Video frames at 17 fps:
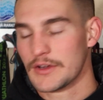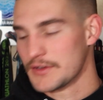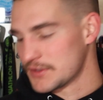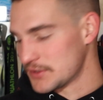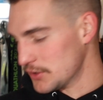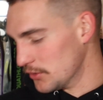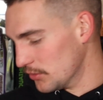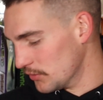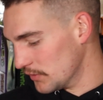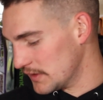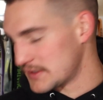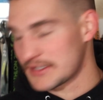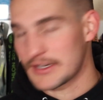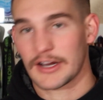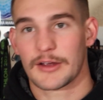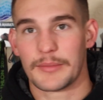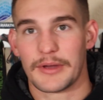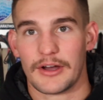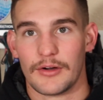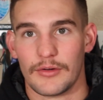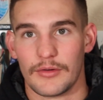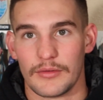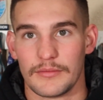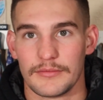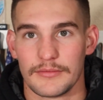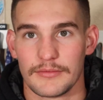So let's talk
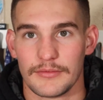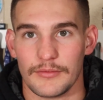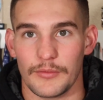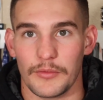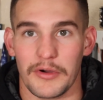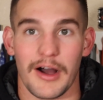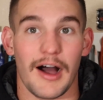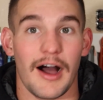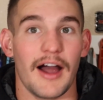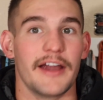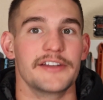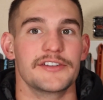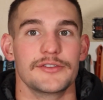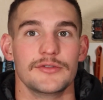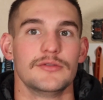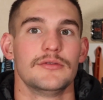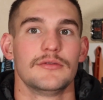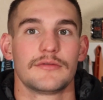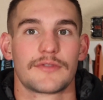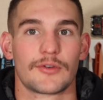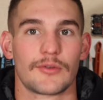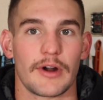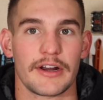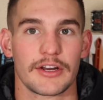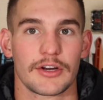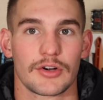about what I do for
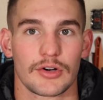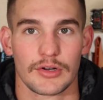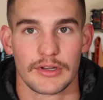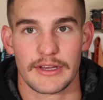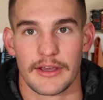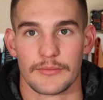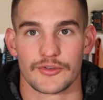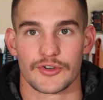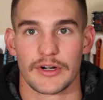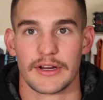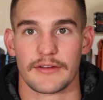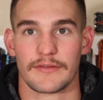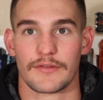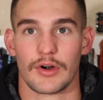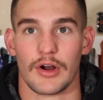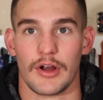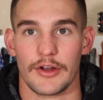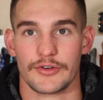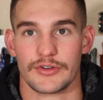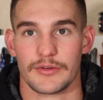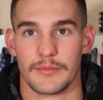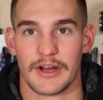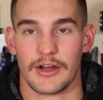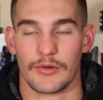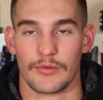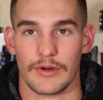running currently. I'm training for a
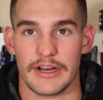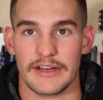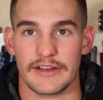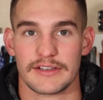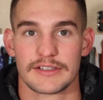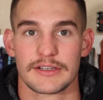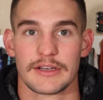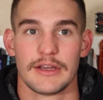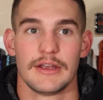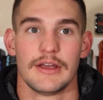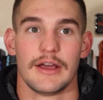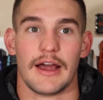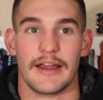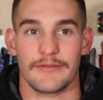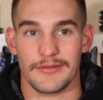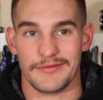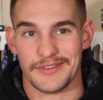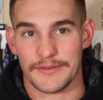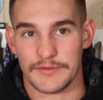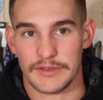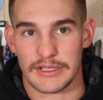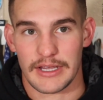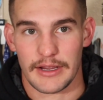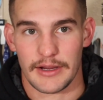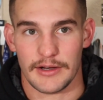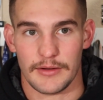100-mile race. I have a
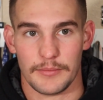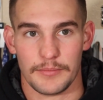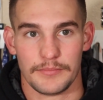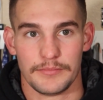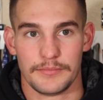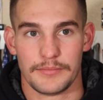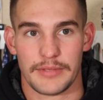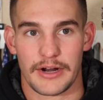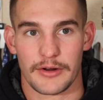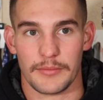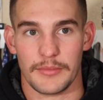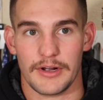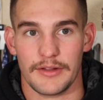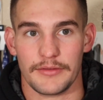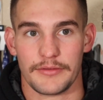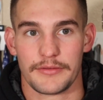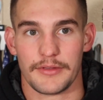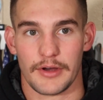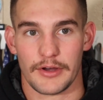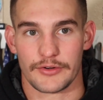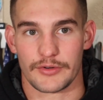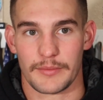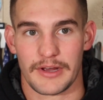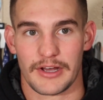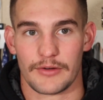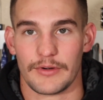50K in about a month. The
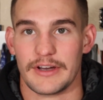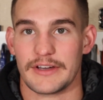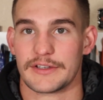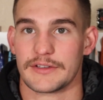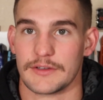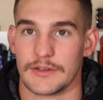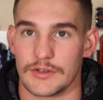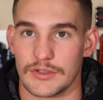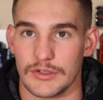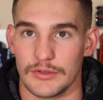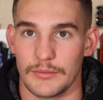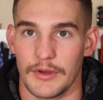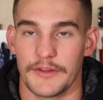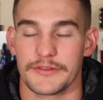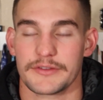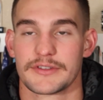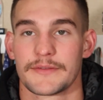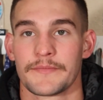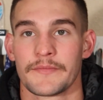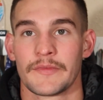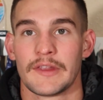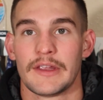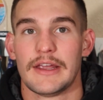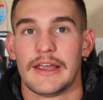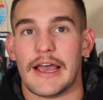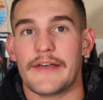100-mile race is in 2 months.
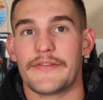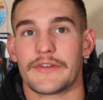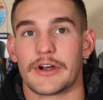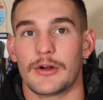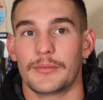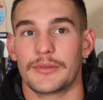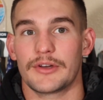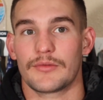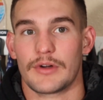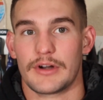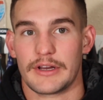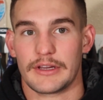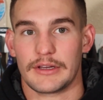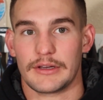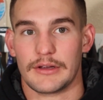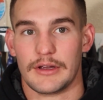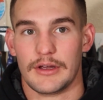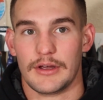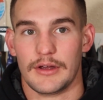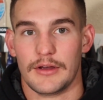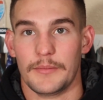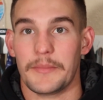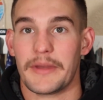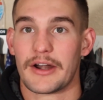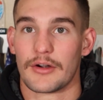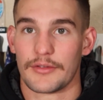And then I'll be running a
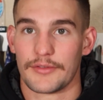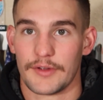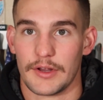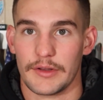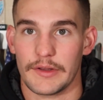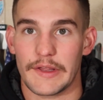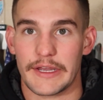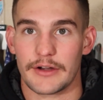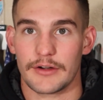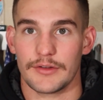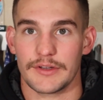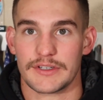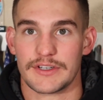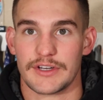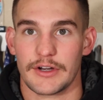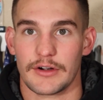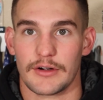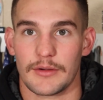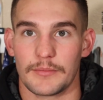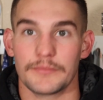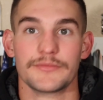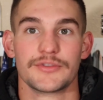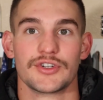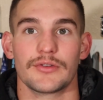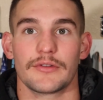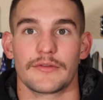marathon later this year.
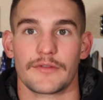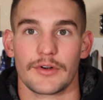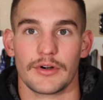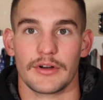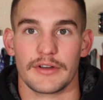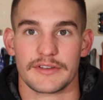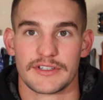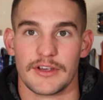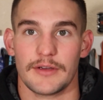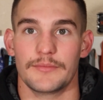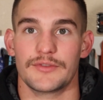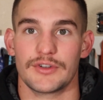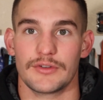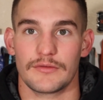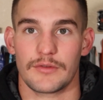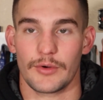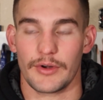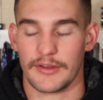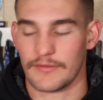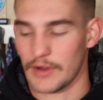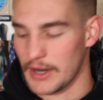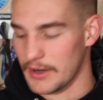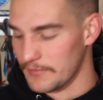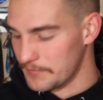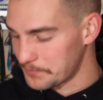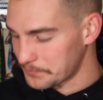I'm shooting for a sub
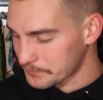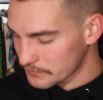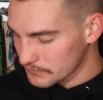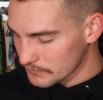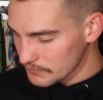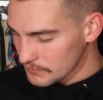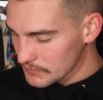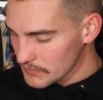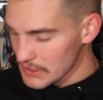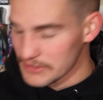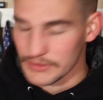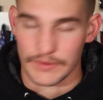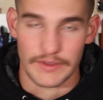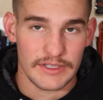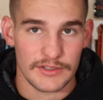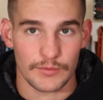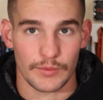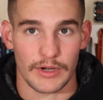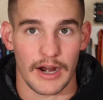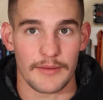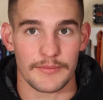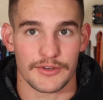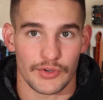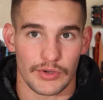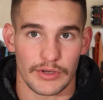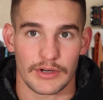2:45. So this is what I'm
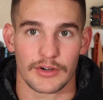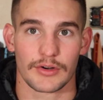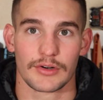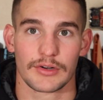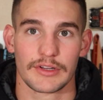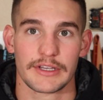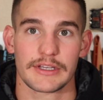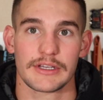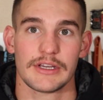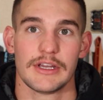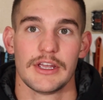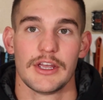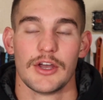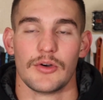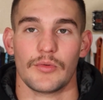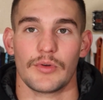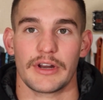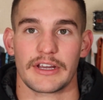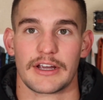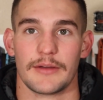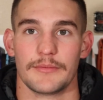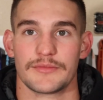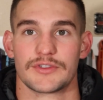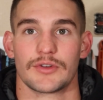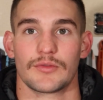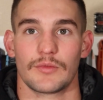doing currently when it
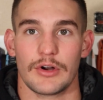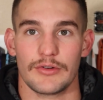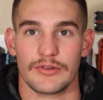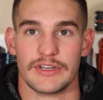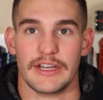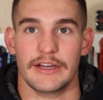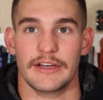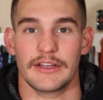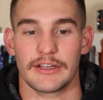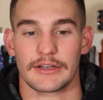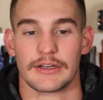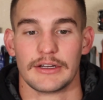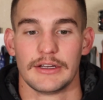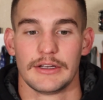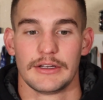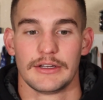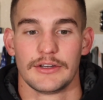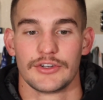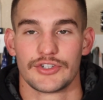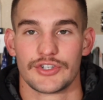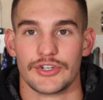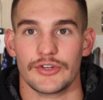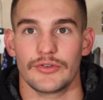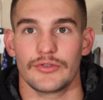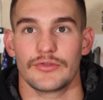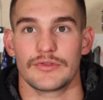comes to rotating
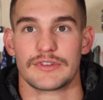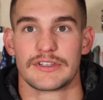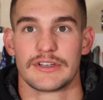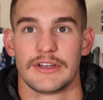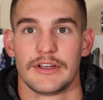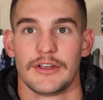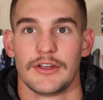shoes.